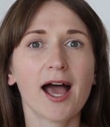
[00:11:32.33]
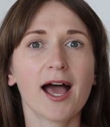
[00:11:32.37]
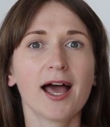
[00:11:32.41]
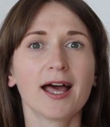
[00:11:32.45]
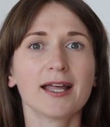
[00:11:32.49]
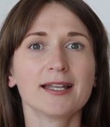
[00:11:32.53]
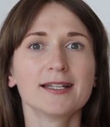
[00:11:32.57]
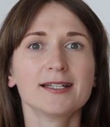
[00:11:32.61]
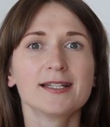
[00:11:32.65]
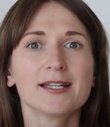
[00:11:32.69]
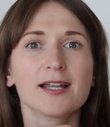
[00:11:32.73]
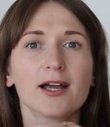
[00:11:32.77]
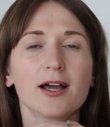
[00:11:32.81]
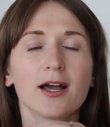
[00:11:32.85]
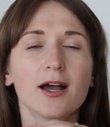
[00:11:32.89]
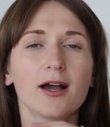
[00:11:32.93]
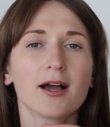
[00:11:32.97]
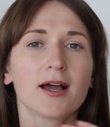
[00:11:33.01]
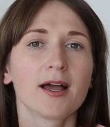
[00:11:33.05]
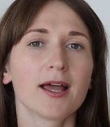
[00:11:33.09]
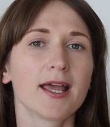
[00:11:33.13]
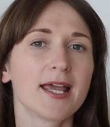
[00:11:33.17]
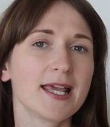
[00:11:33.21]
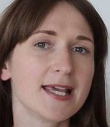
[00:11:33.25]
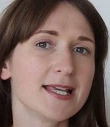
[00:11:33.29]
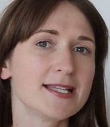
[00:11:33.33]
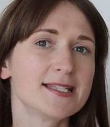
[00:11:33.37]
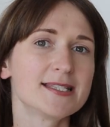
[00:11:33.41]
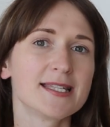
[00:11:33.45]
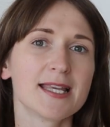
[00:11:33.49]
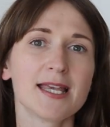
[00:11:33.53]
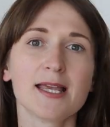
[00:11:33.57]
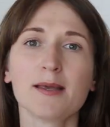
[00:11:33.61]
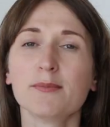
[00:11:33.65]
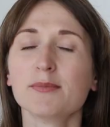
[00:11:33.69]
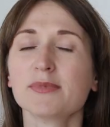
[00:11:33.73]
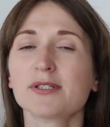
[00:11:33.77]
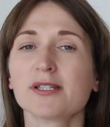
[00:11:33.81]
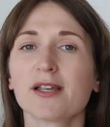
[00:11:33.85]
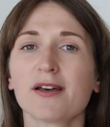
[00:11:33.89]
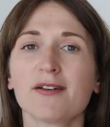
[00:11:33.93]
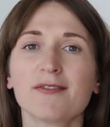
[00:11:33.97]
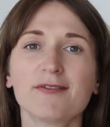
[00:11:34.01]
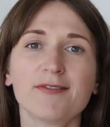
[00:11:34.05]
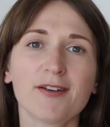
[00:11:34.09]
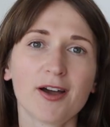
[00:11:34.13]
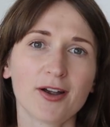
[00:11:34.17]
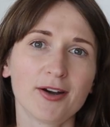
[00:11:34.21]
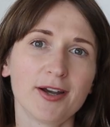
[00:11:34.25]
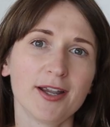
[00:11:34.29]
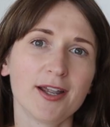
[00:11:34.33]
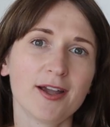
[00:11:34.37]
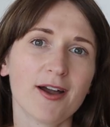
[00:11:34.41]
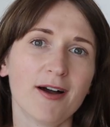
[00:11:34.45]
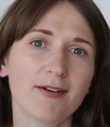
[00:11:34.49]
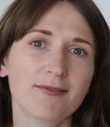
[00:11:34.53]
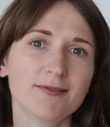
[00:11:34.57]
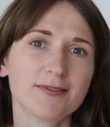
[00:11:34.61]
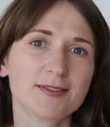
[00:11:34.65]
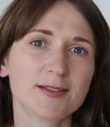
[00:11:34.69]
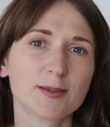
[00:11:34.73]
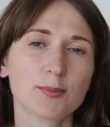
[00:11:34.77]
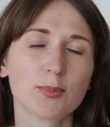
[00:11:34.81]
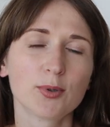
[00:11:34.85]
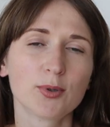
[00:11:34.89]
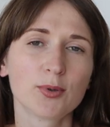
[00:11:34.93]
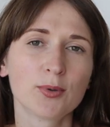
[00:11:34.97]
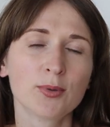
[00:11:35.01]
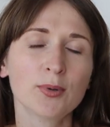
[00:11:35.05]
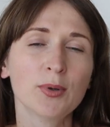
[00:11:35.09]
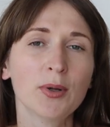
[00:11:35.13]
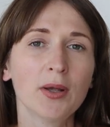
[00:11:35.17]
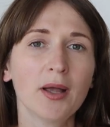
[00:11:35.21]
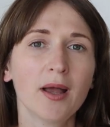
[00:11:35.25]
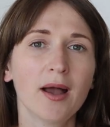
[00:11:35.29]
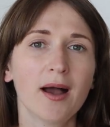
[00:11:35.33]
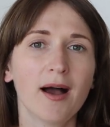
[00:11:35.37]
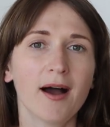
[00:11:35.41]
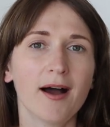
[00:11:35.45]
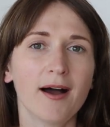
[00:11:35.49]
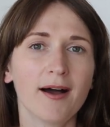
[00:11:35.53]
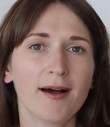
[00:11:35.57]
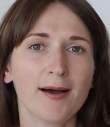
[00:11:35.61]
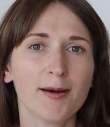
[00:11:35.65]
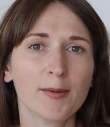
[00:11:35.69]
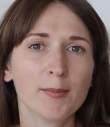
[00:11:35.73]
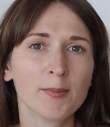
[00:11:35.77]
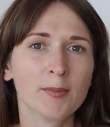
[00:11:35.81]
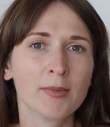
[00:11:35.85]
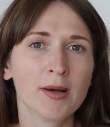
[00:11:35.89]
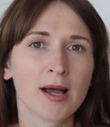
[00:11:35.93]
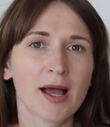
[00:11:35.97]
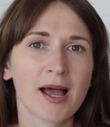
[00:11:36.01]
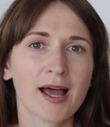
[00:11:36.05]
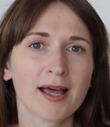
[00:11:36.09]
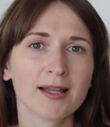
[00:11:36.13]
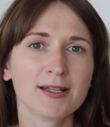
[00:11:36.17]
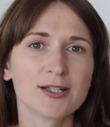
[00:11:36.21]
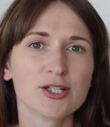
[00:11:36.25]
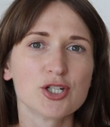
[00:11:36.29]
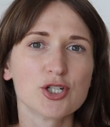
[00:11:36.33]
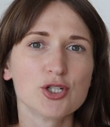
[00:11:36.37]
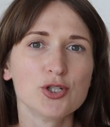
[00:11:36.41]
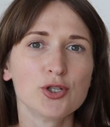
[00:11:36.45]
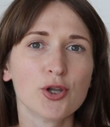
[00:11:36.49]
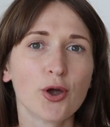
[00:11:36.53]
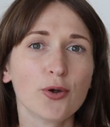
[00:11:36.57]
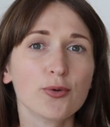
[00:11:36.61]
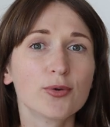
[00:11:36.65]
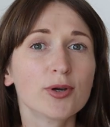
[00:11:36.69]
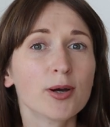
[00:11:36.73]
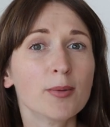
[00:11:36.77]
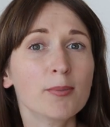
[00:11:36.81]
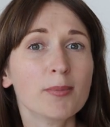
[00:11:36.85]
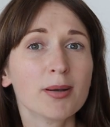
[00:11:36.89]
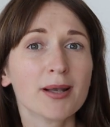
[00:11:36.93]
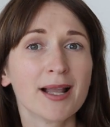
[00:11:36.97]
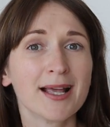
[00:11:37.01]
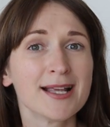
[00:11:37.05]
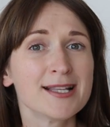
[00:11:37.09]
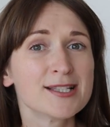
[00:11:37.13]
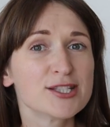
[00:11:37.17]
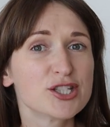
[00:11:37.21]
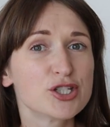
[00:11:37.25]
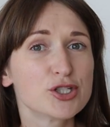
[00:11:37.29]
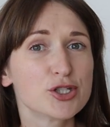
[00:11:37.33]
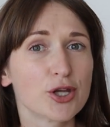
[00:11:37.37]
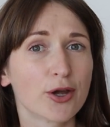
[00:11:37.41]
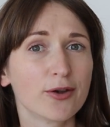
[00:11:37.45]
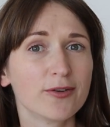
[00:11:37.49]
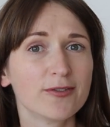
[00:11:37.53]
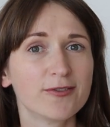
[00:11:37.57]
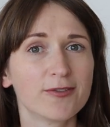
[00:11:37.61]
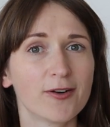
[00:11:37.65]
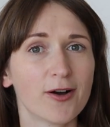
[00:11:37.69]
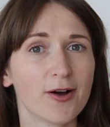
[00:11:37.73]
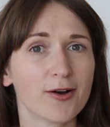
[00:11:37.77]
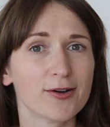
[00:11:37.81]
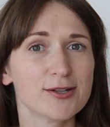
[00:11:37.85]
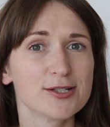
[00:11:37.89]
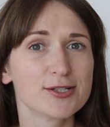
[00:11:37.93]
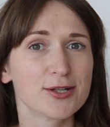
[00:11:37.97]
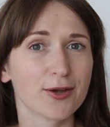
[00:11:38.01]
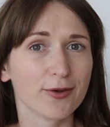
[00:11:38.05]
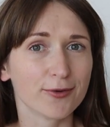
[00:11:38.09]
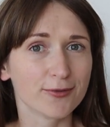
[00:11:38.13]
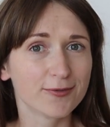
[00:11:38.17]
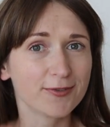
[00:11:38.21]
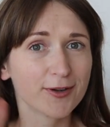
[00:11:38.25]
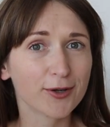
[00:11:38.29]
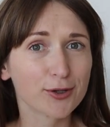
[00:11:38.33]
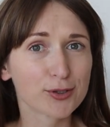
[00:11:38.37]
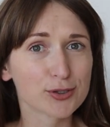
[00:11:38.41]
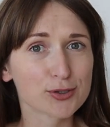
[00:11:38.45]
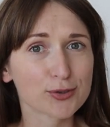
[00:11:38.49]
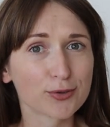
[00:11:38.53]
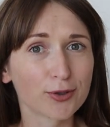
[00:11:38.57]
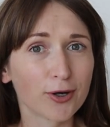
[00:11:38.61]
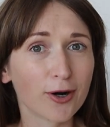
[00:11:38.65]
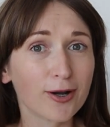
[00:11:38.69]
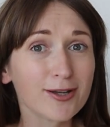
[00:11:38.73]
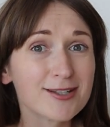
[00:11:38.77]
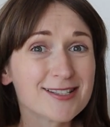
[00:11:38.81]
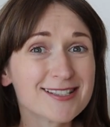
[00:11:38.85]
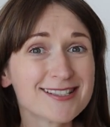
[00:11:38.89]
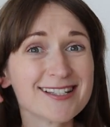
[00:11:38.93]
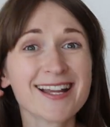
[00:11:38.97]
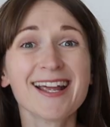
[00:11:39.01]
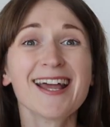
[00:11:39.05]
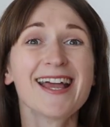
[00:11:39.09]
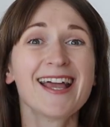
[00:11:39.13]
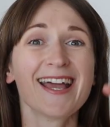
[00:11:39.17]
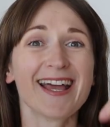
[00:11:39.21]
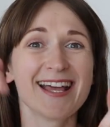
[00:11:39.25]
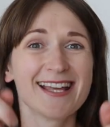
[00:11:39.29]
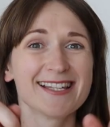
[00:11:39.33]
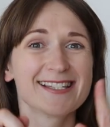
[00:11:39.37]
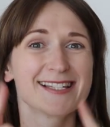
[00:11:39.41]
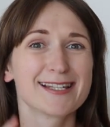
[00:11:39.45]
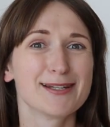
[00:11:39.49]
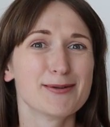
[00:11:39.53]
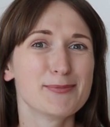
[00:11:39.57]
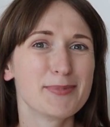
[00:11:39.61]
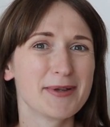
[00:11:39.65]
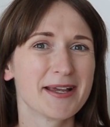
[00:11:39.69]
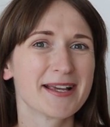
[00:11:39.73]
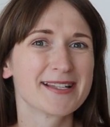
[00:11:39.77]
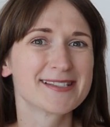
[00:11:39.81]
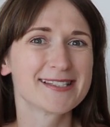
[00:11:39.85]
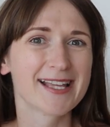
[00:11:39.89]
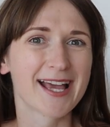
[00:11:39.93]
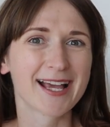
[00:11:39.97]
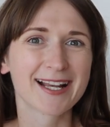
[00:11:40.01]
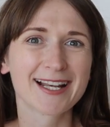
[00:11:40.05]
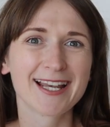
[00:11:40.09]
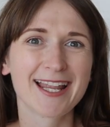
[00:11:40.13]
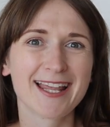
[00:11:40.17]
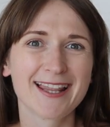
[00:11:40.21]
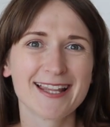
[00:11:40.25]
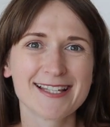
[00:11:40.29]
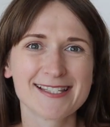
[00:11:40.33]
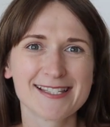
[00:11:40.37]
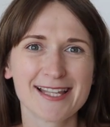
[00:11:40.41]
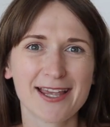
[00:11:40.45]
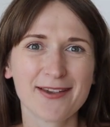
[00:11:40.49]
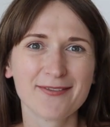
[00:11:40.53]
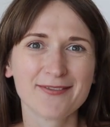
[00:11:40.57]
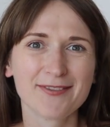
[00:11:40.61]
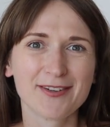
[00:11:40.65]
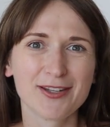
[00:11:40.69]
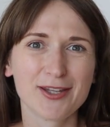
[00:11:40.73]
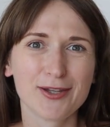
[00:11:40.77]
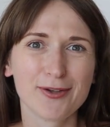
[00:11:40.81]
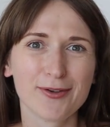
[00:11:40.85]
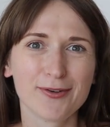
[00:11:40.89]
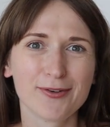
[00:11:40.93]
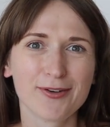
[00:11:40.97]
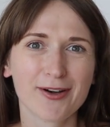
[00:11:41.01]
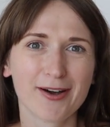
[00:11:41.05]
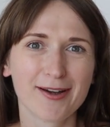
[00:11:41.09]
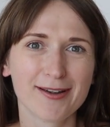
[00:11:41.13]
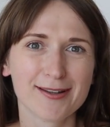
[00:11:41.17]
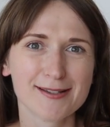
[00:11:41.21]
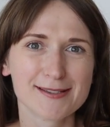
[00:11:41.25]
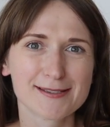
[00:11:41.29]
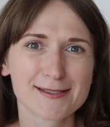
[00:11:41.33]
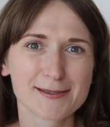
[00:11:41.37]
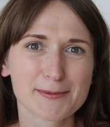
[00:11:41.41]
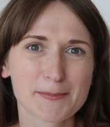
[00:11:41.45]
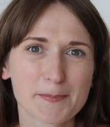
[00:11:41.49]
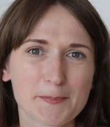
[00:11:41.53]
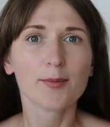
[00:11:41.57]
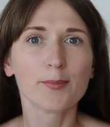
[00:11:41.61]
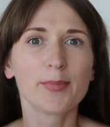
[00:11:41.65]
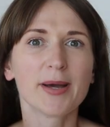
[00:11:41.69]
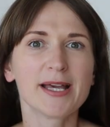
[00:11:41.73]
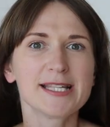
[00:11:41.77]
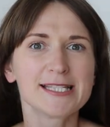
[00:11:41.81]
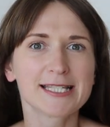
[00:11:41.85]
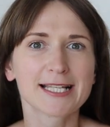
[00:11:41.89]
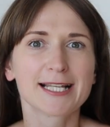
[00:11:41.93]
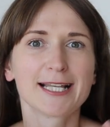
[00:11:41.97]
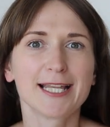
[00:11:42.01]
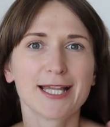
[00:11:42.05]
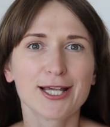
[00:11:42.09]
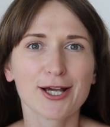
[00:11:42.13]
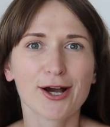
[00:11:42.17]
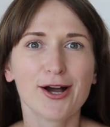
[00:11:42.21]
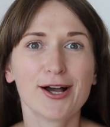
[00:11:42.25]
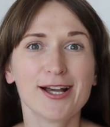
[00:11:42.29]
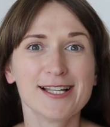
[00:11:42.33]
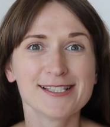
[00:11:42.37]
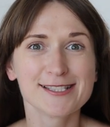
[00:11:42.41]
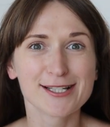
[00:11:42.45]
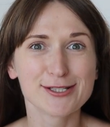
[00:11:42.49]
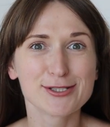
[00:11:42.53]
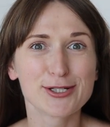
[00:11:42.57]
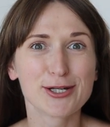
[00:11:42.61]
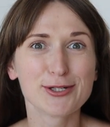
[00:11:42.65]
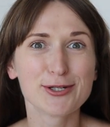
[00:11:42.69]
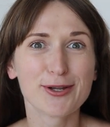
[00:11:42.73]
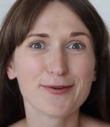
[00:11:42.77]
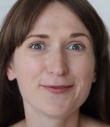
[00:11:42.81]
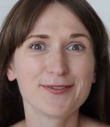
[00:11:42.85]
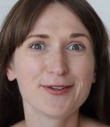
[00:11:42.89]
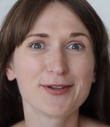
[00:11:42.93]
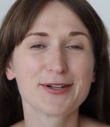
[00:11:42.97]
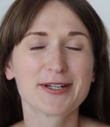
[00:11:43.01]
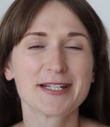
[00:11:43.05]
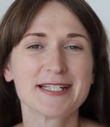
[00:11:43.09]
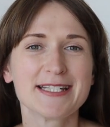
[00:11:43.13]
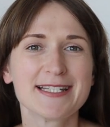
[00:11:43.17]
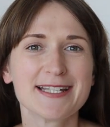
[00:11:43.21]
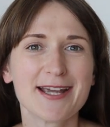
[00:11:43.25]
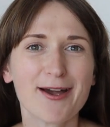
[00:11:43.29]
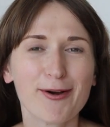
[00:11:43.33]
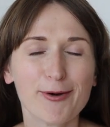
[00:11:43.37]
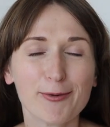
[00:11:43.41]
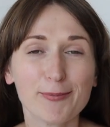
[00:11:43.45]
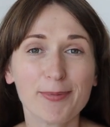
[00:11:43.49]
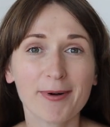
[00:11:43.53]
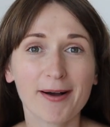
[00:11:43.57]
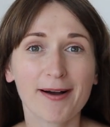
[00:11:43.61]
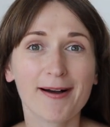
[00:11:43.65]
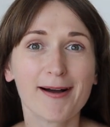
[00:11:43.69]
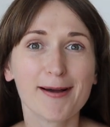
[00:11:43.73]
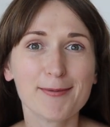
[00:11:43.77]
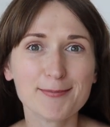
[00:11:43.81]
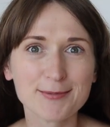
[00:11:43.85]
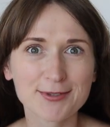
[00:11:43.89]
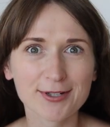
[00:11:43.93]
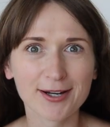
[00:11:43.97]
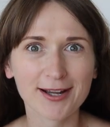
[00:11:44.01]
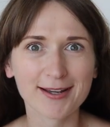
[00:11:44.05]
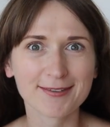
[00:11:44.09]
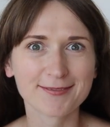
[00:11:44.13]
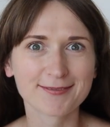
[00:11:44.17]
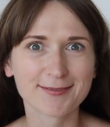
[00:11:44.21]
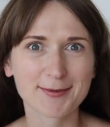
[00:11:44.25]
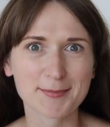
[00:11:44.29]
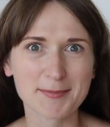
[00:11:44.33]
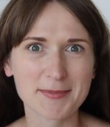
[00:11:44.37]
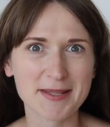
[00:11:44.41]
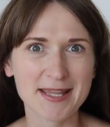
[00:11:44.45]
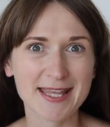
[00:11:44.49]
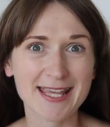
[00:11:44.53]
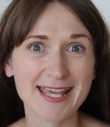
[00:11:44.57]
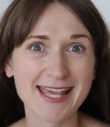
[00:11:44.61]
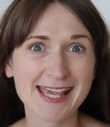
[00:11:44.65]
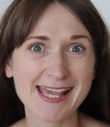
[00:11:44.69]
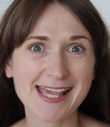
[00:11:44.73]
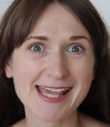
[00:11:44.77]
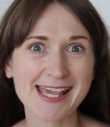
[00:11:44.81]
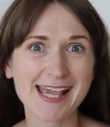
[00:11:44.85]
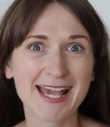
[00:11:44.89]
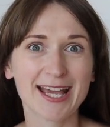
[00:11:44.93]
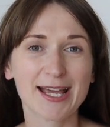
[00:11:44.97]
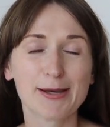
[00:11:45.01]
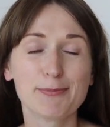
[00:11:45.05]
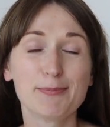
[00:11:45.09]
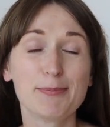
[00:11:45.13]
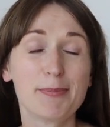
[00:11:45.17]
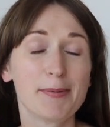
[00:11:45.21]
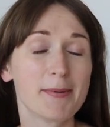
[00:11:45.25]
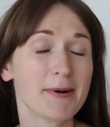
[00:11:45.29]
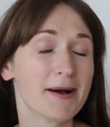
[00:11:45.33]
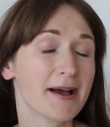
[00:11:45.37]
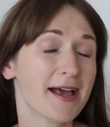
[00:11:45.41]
and he seems very comfortable um, and no complaints so far so fingers crossed it's going to be exactly the same for you guys Basically guys, I don't know if you can tell, but I'm dying from the heat uh,